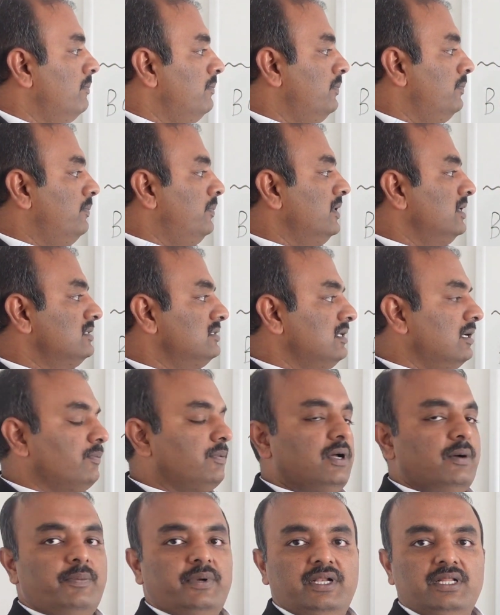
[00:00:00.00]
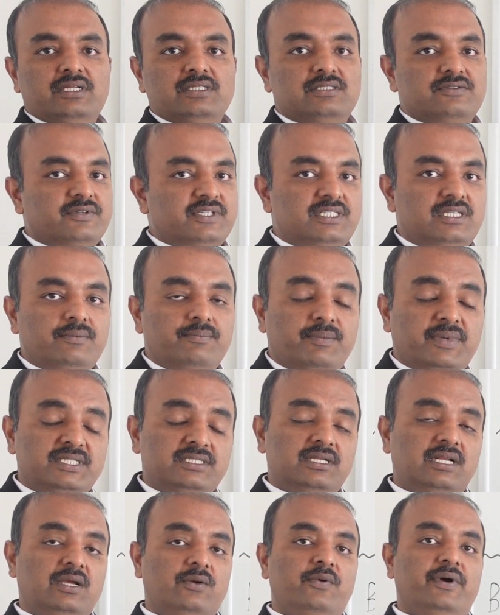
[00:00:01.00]
Personal property, it's very much
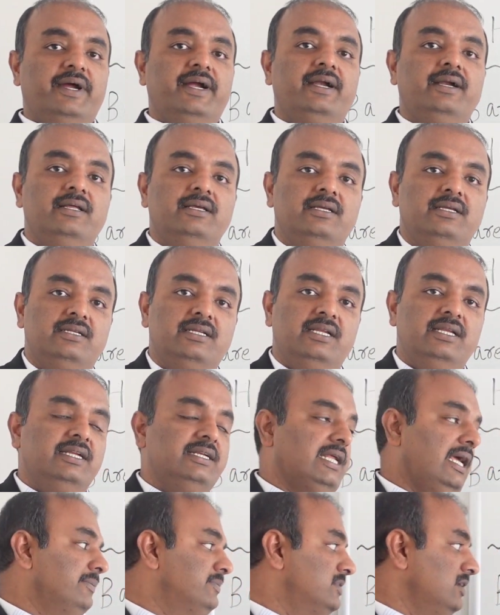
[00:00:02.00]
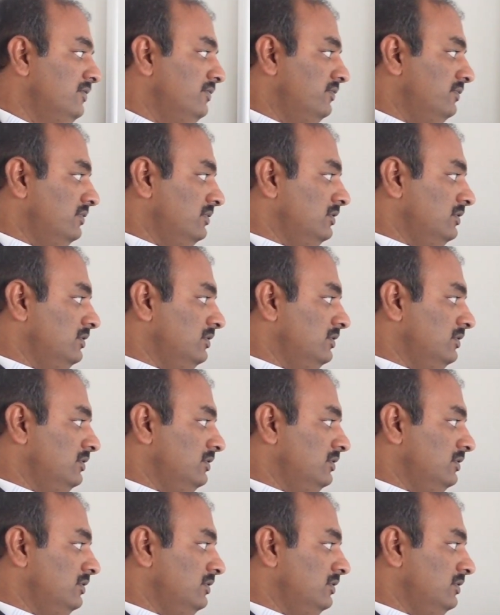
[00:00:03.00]
required in any types of